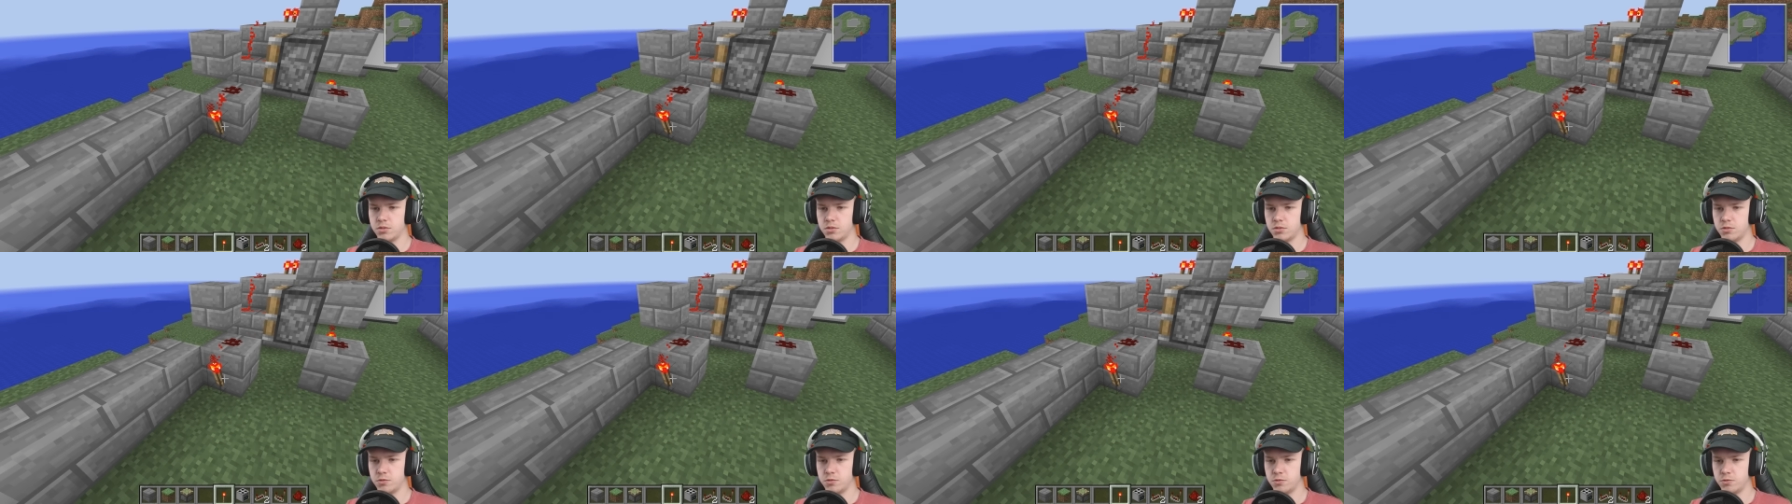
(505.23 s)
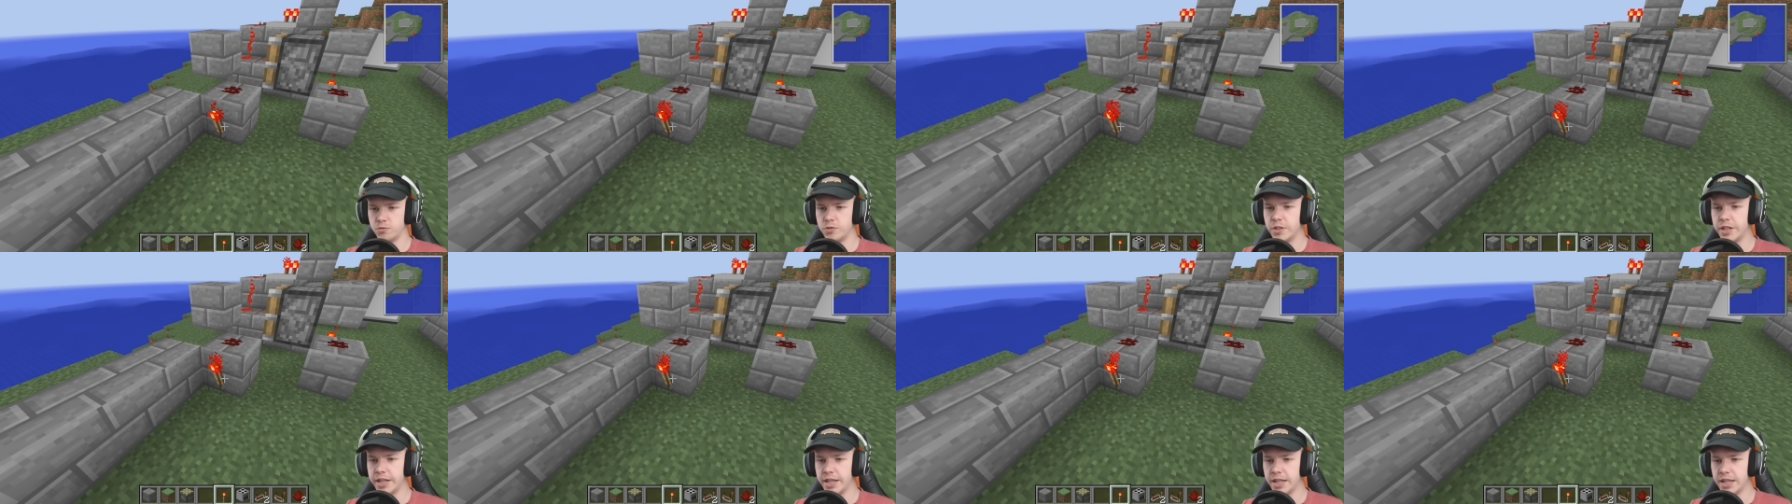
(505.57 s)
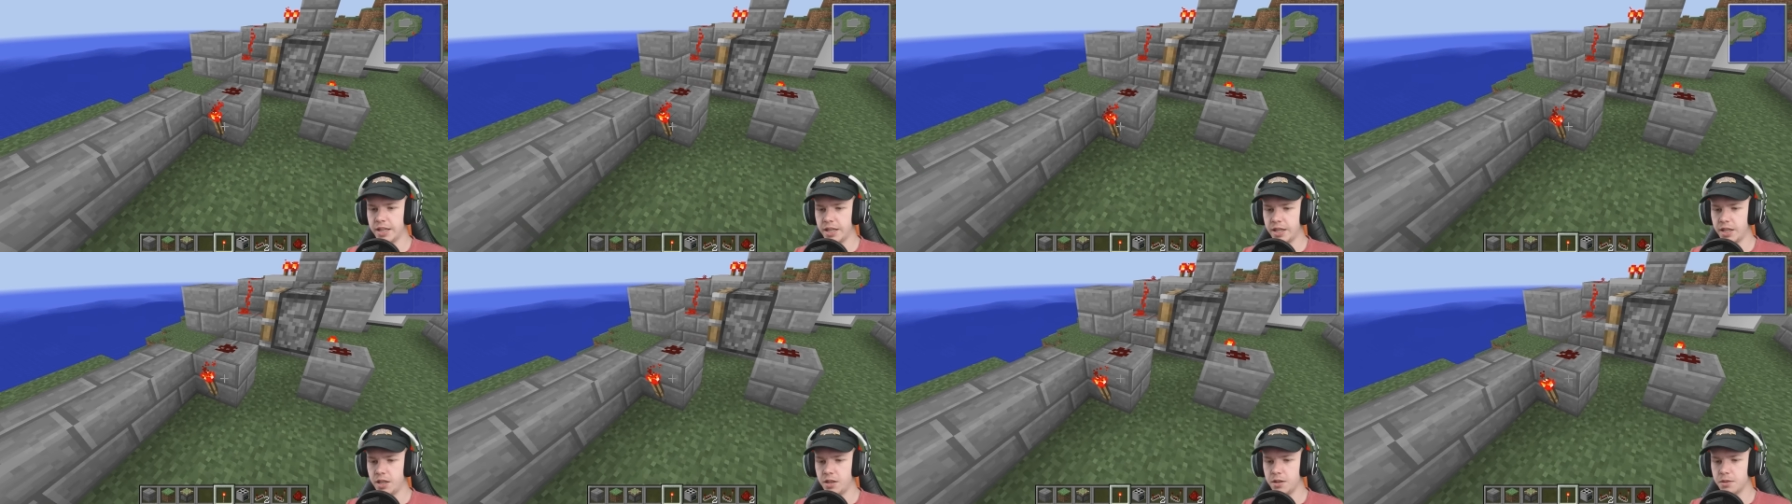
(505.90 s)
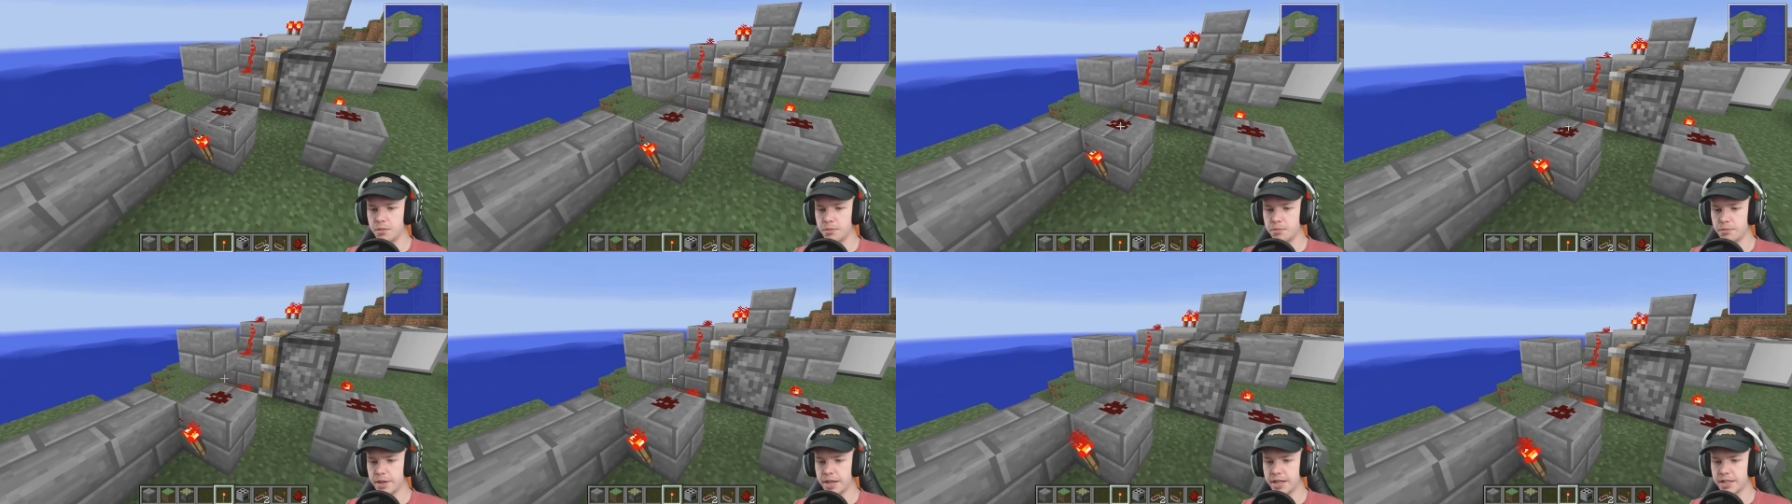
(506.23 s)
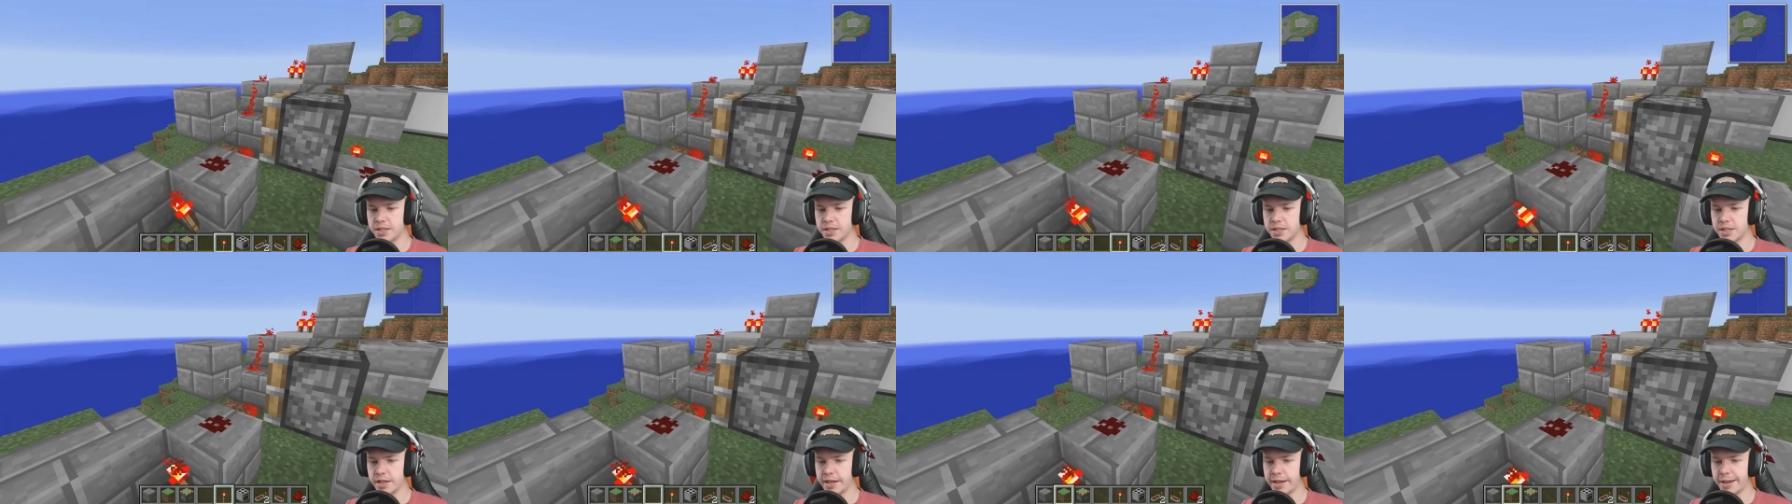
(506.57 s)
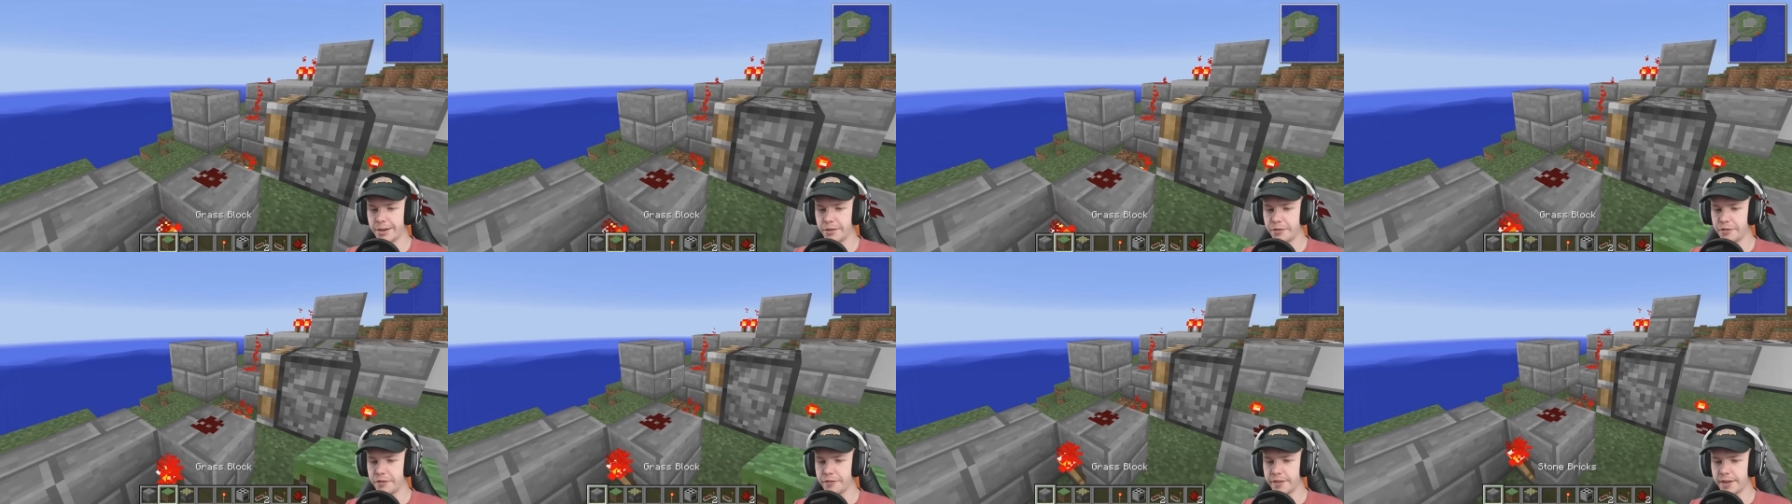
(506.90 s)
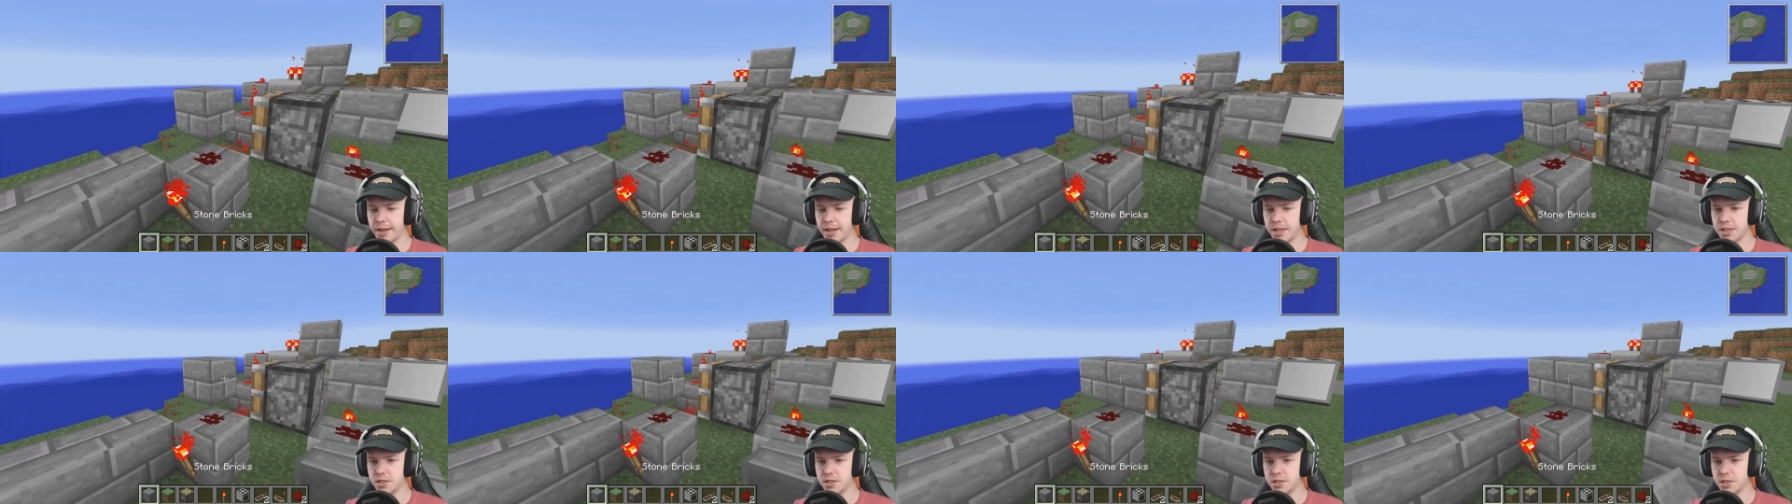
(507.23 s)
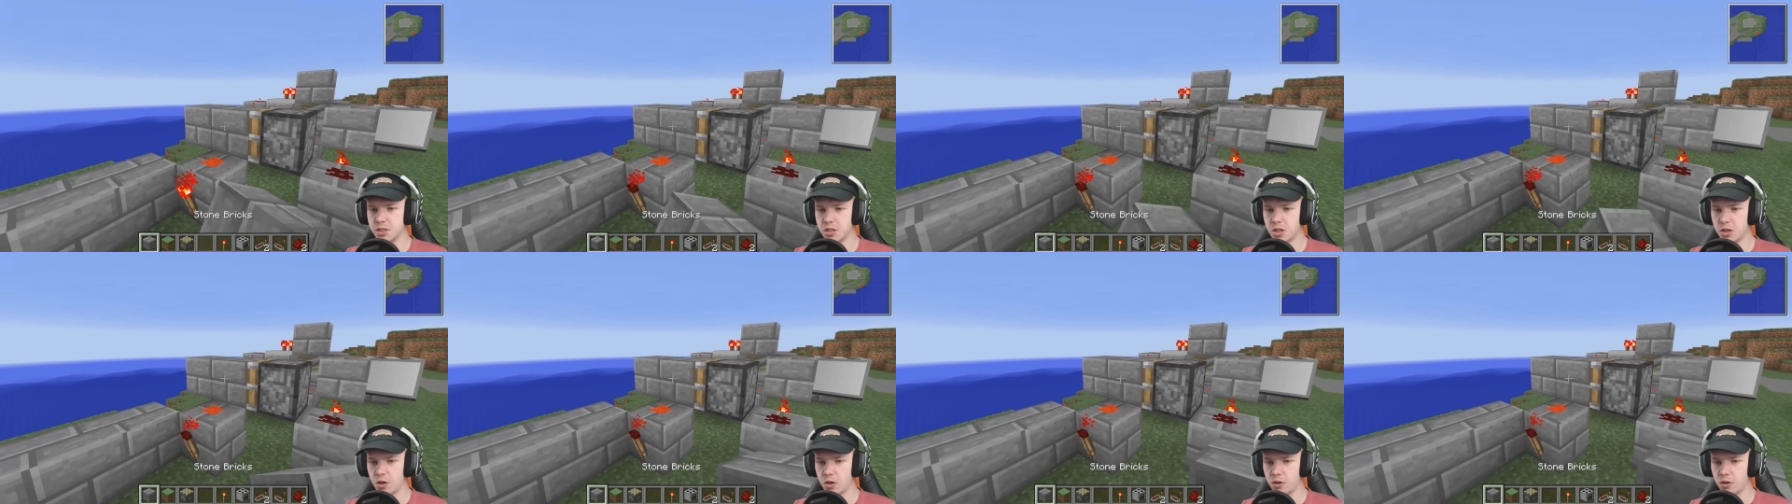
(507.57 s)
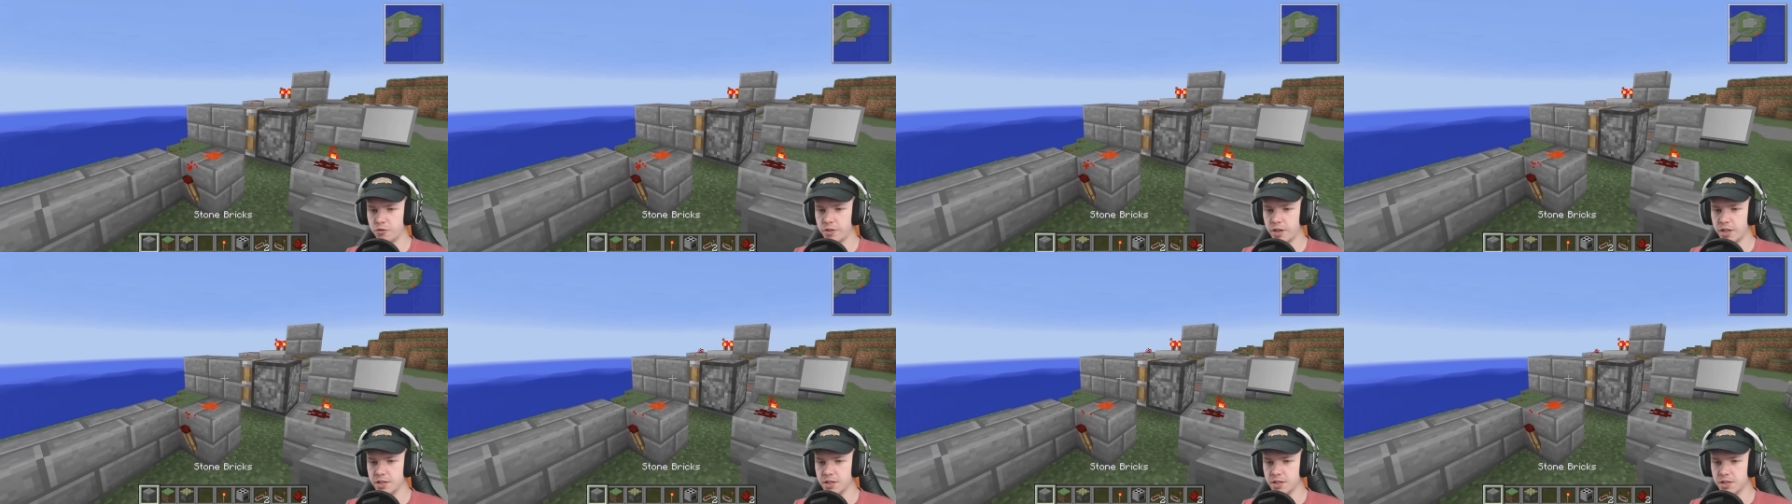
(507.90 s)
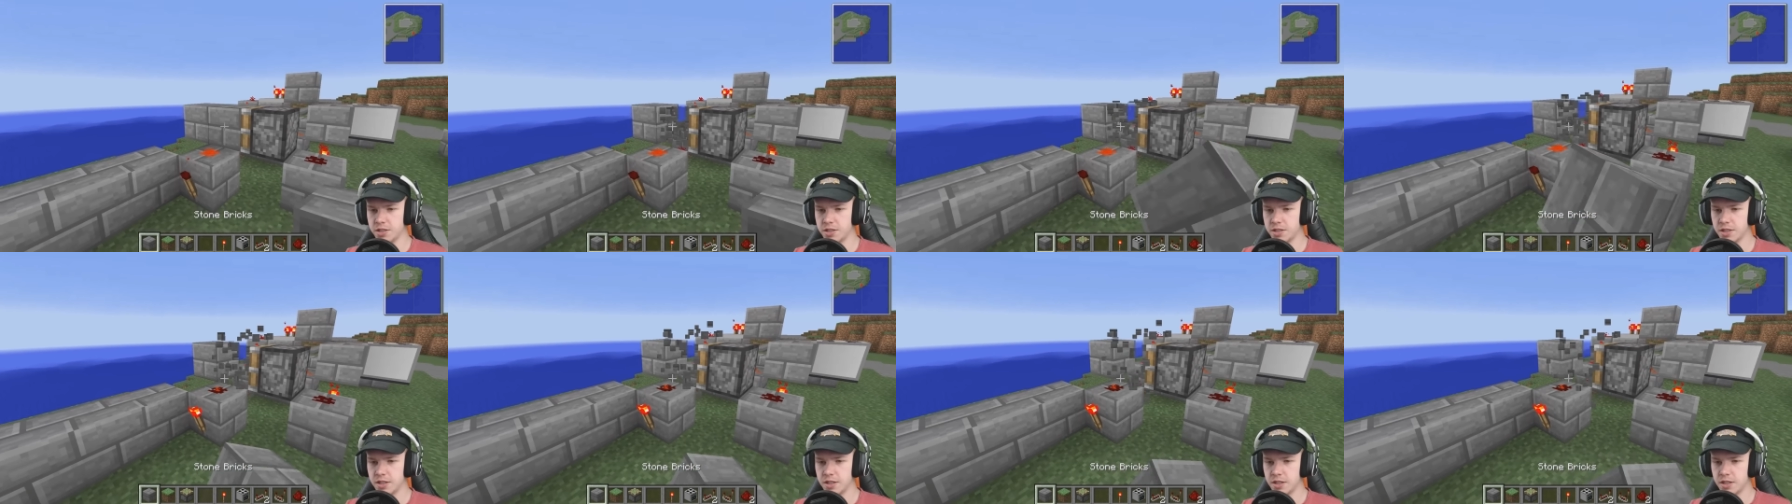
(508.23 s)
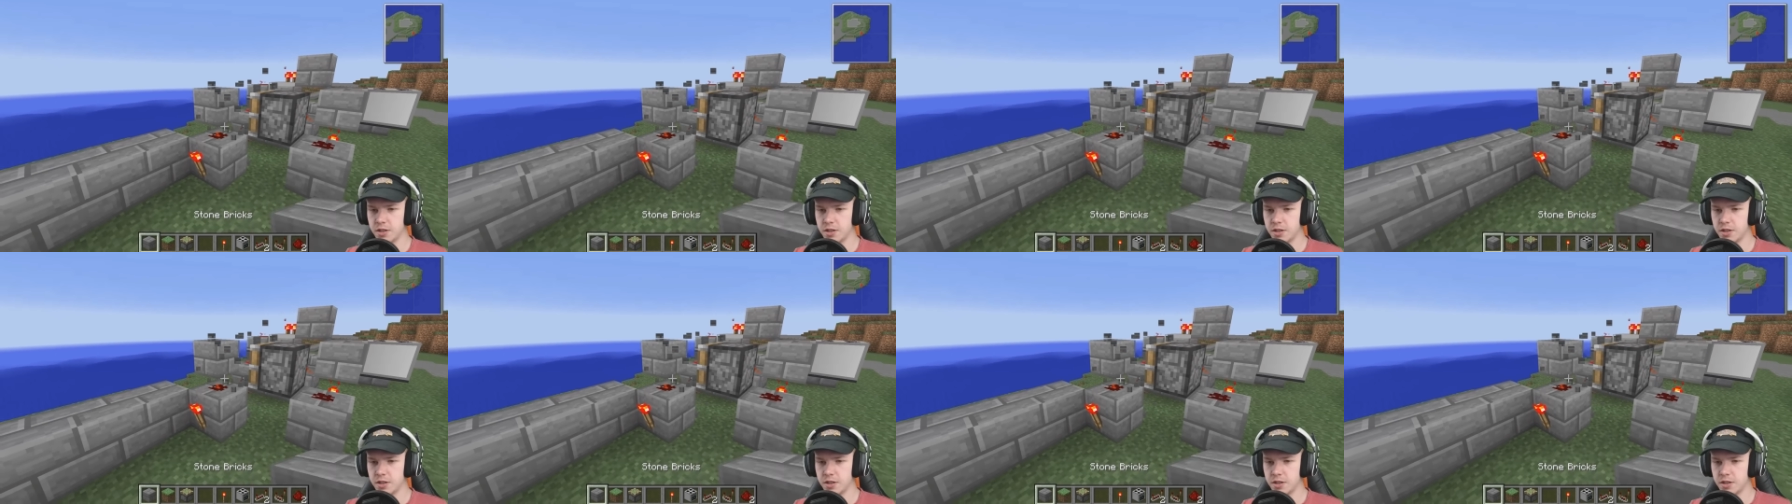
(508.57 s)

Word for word: really matter how fast this clock runs.